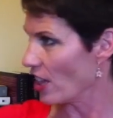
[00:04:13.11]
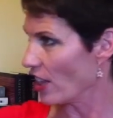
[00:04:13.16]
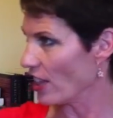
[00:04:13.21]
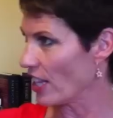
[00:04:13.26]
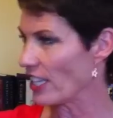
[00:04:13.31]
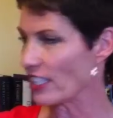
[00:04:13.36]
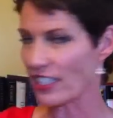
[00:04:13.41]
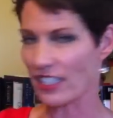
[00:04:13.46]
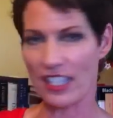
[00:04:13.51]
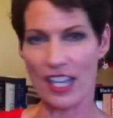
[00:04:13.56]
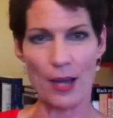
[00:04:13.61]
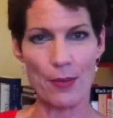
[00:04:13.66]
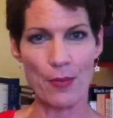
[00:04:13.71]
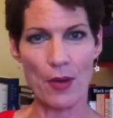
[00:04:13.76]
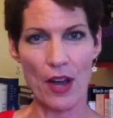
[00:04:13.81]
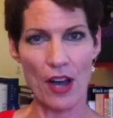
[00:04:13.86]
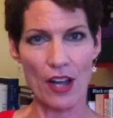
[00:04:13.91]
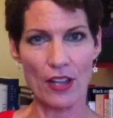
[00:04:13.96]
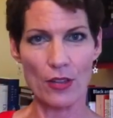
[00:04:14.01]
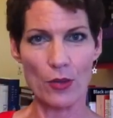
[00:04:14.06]
List them
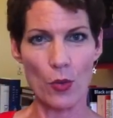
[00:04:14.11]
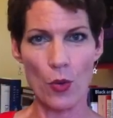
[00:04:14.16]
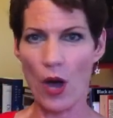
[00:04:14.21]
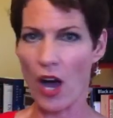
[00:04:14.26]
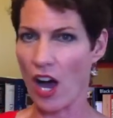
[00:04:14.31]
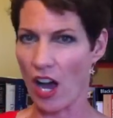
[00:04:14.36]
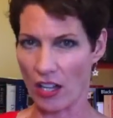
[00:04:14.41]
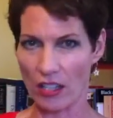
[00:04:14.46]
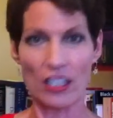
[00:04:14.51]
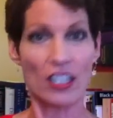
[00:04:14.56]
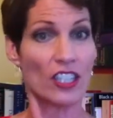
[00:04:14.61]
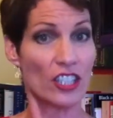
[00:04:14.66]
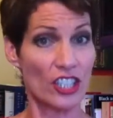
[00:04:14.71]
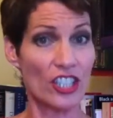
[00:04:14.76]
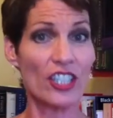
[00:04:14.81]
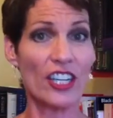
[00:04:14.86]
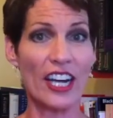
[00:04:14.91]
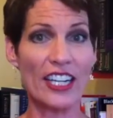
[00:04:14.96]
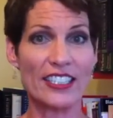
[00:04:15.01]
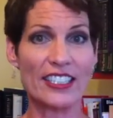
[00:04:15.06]
on the wall.
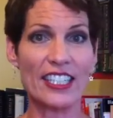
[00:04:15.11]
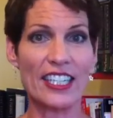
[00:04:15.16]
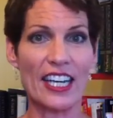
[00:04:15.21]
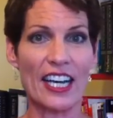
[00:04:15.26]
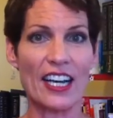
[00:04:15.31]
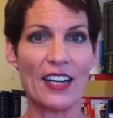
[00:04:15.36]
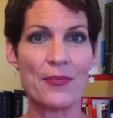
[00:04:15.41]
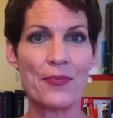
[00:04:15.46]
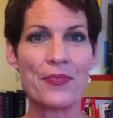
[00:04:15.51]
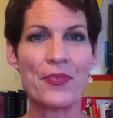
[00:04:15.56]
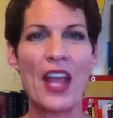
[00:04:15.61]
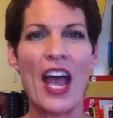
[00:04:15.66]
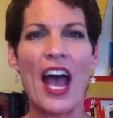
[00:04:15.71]
Good idea.